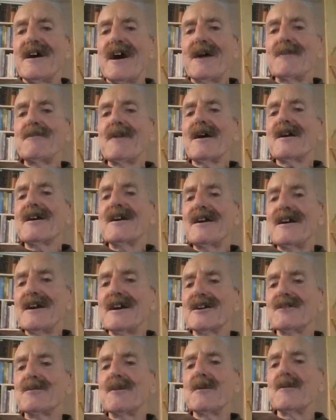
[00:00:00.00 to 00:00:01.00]
I'm lucky
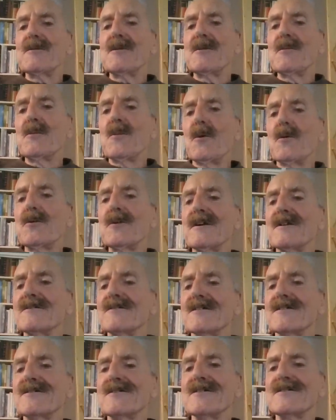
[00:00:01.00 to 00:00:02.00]
here to be within walking
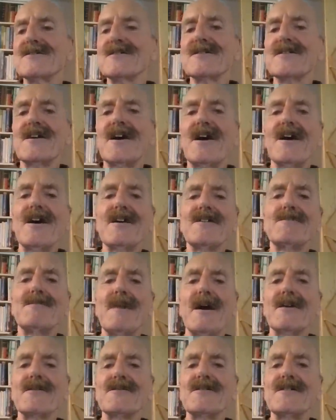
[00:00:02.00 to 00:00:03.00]
distance of the highest
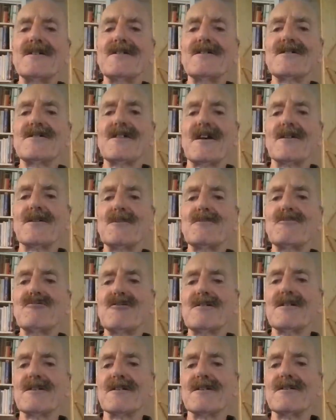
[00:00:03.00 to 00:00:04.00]
mountain in southern
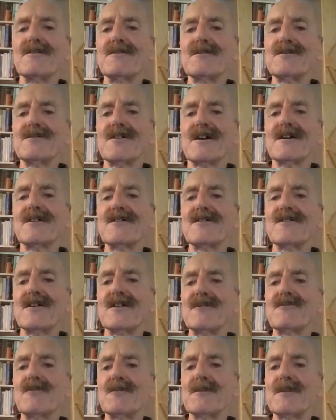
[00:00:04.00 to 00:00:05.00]
Britain, which I can
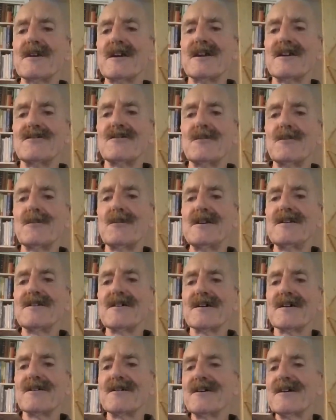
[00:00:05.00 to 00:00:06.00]
see from the kitchen
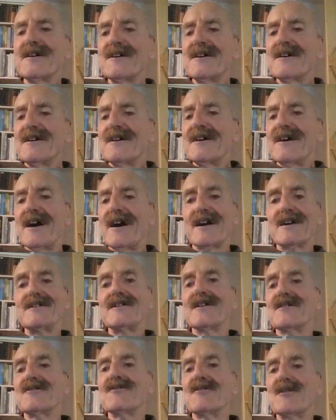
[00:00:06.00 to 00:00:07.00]
window. I
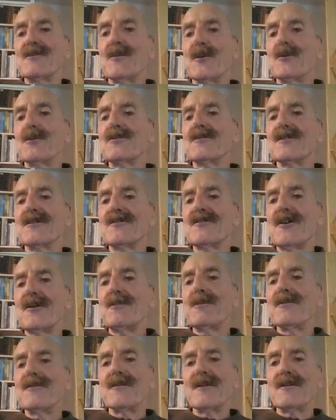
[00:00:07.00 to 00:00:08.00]
can literally walk to the
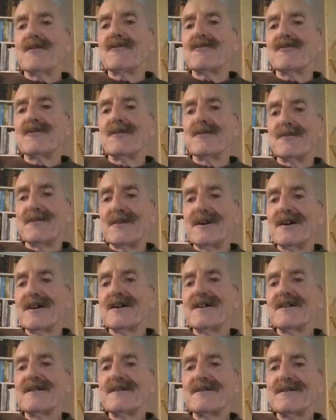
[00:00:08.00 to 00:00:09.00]
top of it from
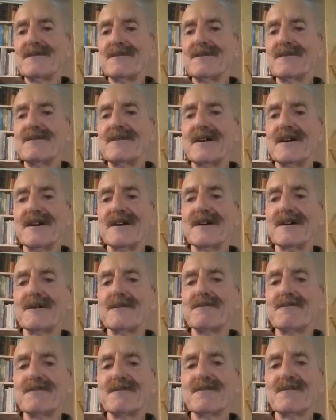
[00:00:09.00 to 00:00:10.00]
here.